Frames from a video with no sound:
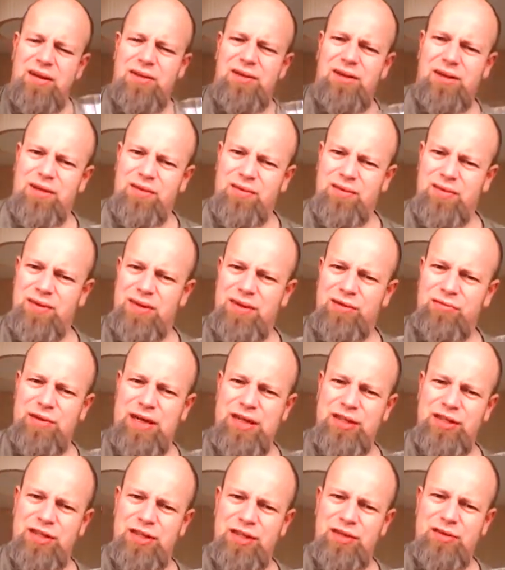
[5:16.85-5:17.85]
You know, the
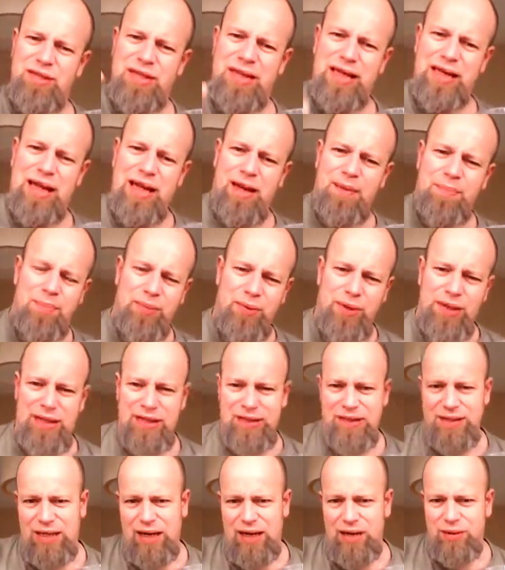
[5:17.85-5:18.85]
cress you used to get
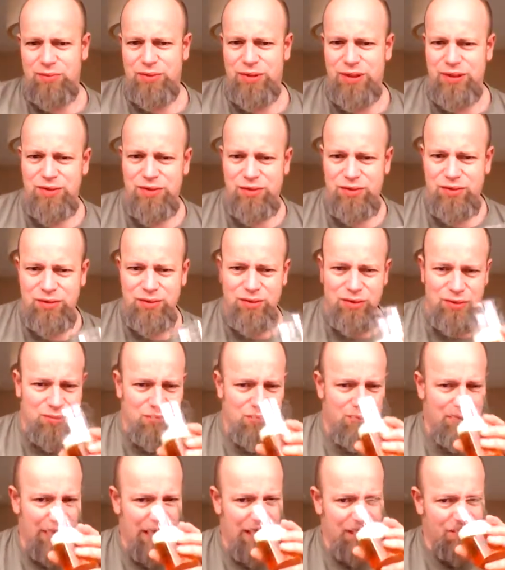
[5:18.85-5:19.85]
putting your sandwiches at
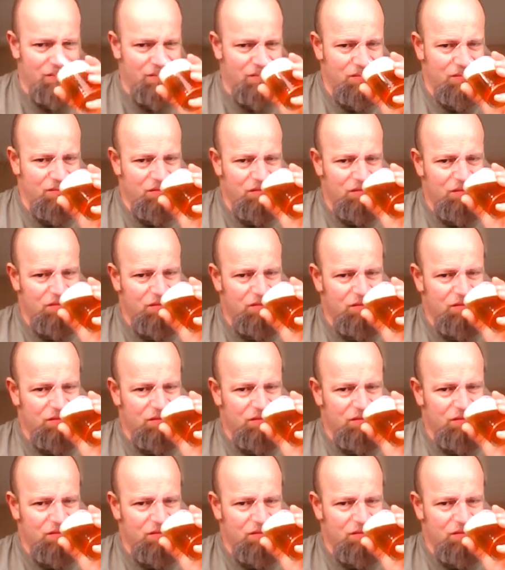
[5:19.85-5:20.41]
school and that.